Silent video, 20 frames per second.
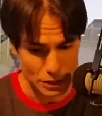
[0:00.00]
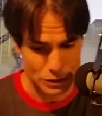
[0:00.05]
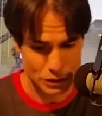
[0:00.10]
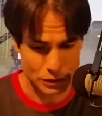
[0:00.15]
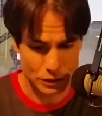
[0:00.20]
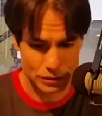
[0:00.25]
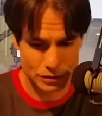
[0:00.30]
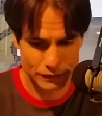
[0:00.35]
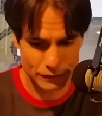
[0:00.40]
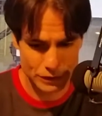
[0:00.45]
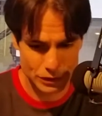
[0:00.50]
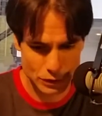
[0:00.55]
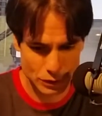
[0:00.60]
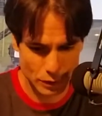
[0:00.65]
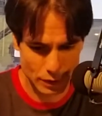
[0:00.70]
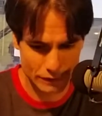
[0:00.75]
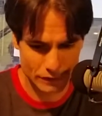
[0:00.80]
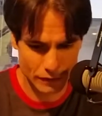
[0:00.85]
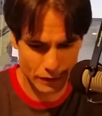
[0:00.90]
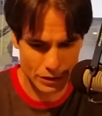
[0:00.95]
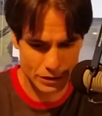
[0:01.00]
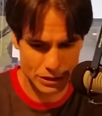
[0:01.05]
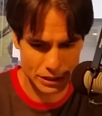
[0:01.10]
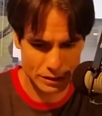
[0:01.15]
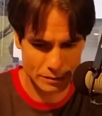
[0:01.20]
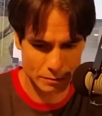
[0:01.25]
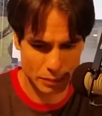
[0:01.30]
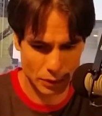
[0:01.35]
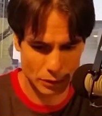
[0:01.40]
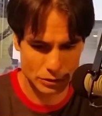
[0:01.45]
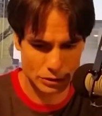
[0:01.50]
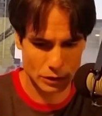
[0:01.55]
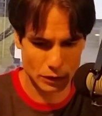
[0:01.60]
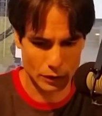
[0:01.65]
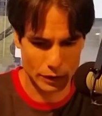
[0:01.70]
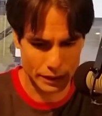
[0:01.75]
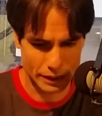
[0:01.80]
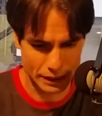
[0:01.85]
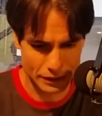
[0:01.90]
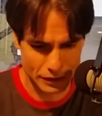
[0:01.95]
So those of us who are versed in Bow's
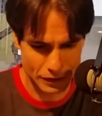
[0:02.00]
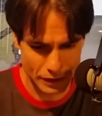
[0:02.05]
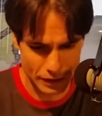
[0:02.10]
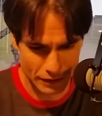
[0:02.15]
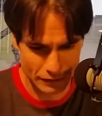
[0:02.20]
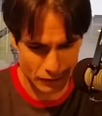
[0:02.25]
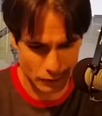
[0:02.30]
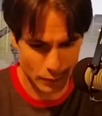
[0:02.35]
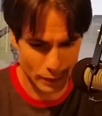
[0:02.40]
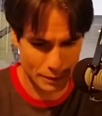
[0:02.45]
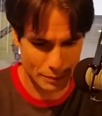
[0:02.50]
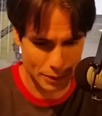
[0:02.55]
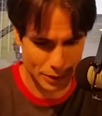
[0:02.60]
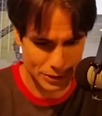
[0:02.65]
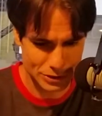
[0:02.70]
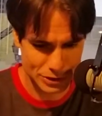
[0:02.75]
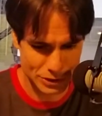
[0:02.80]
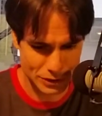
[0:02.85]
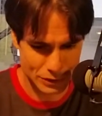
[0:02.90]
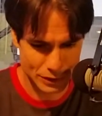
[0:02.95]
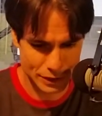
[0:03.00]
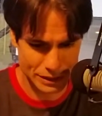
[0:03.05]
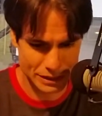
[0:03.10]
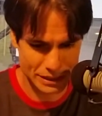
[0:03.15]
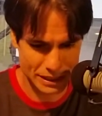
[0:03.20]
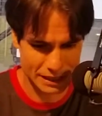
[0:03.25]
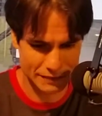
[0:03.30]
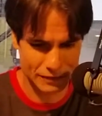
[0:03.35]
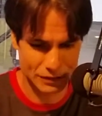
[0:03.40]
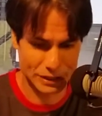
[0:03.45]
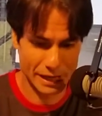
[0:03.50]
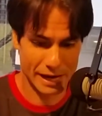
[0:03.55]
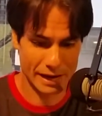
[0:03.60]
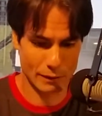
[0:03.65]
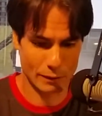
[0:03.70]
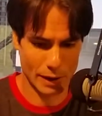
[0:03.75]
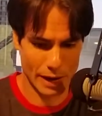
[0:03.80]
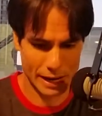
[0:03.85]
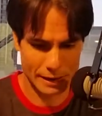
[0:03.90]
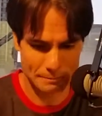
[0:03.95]
lore can think of one person who can save the day,
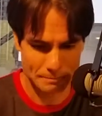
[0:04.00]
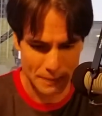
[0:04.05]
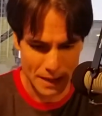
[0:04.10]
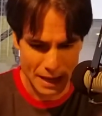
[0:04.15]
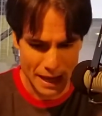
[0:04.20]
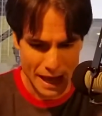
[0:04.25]
right?